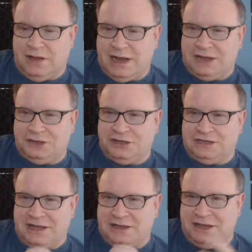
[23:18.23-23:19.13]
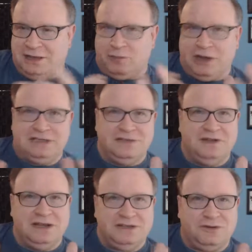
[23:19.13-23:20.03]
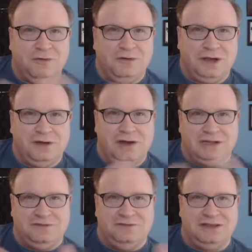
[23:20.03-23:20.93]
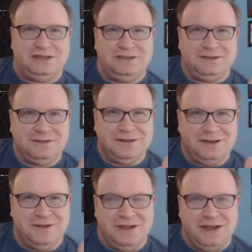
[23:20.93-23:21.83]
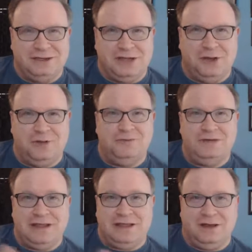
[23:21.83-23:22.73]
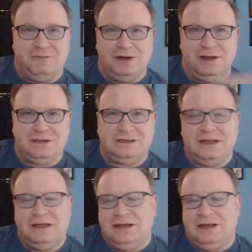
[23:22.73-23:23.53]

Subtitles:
I guess you could say the abrasiveness or the aggressiveness in tone that the other one does.